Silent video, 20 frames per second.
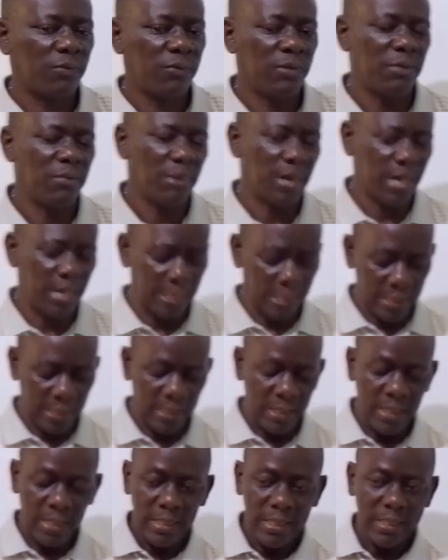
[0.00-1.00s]
of demand.
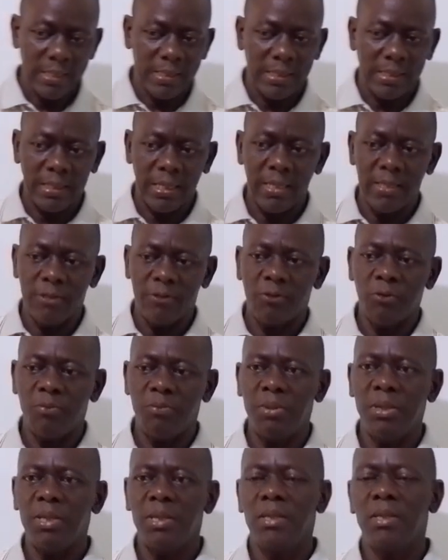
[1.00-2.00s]
It tends to
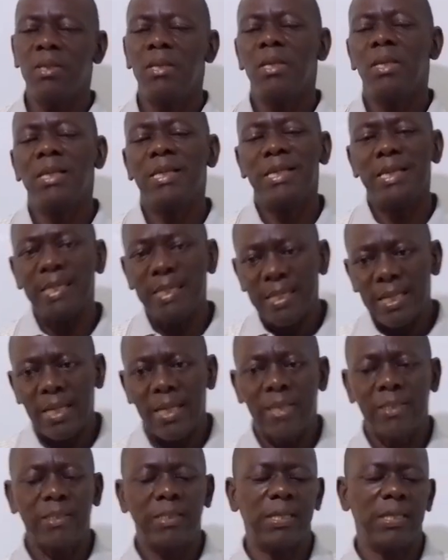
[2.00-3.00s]
be
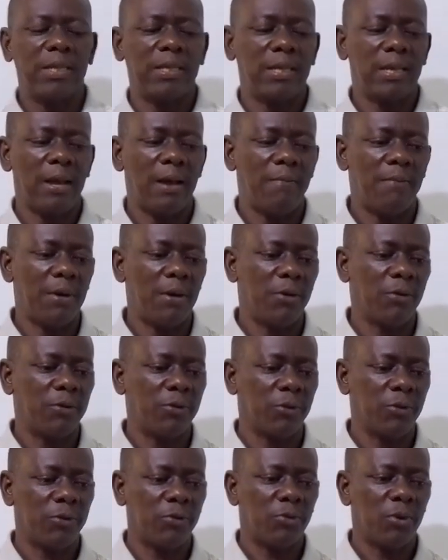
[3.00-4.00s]
inelastic among
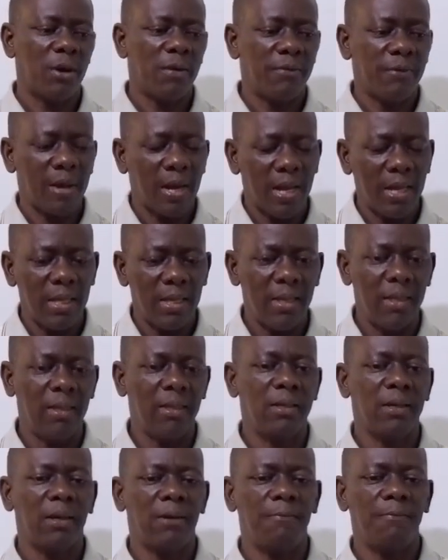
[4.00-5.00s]
those who have high
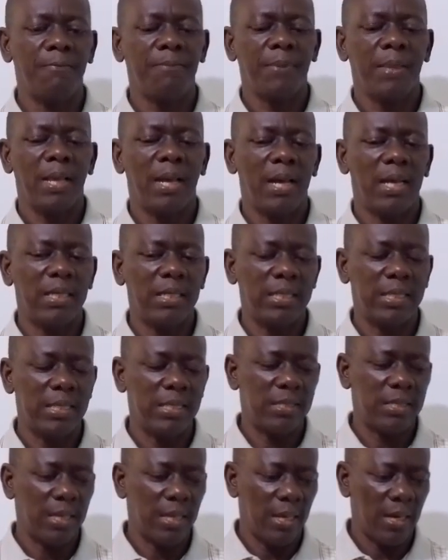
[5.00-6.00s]
income, and it
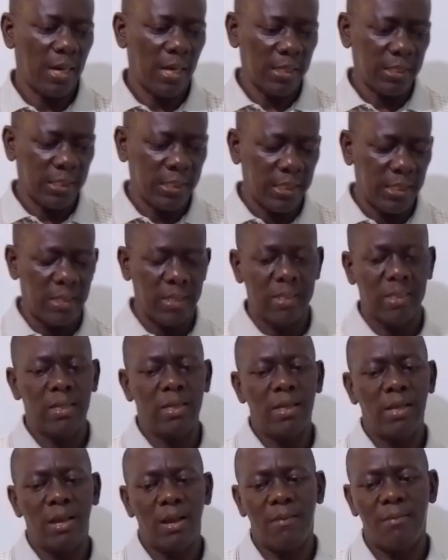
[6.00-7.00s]
is elastic
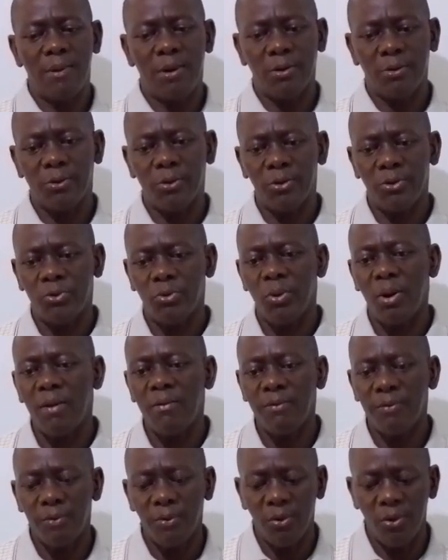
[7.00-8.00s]
among those who
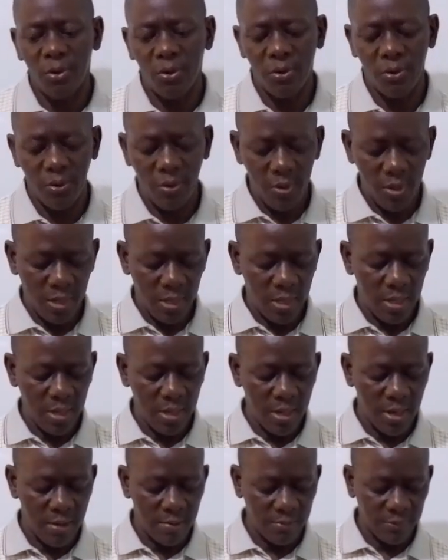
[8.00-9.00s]
have low
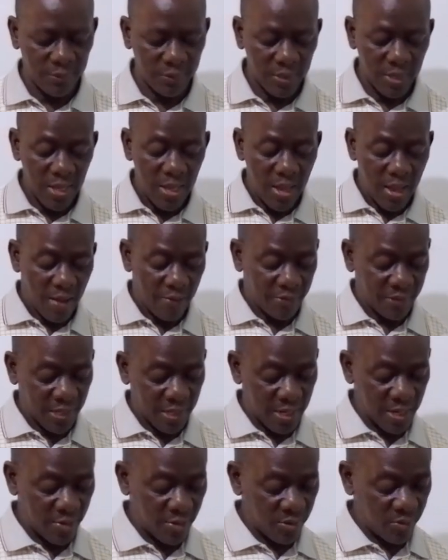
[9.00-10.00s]
income. I've
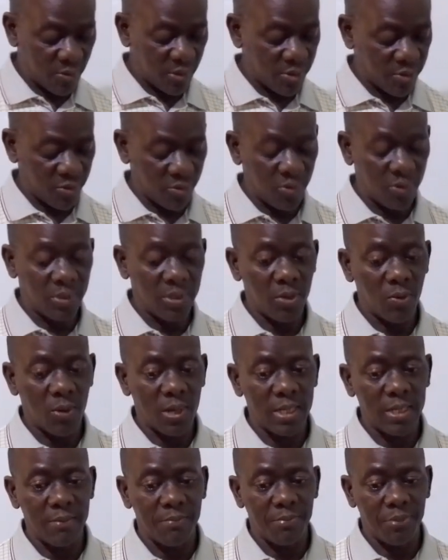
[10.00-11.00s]
said I don't want to use the
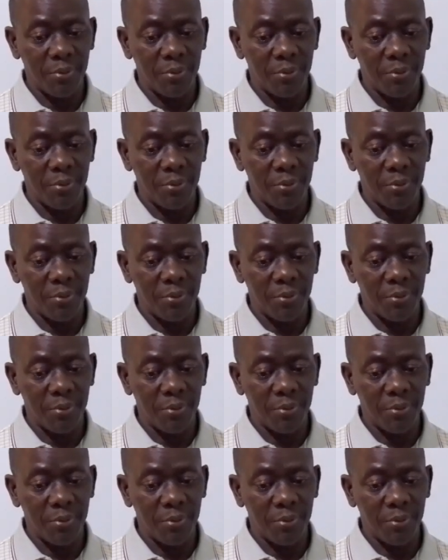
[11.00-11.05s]
word